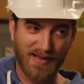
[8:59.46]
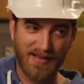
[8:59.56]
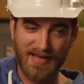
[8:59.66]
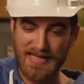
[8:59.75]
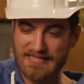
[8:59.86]
all right,
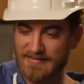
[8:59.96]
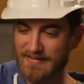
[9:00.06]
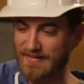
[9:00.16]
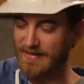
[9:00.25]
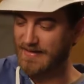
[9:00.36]
man. So, that's
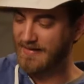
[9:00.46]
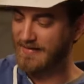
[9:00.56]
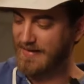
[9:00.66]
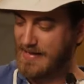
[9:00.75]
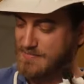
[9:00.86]
all
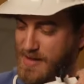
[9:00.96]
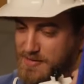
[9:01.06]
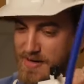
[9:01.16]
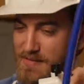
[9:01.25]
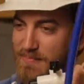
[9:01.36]
right. That's
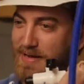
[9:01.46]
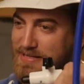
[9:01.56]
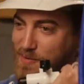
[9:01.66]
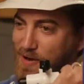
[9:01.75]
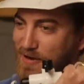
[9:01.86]
my drinking buddy's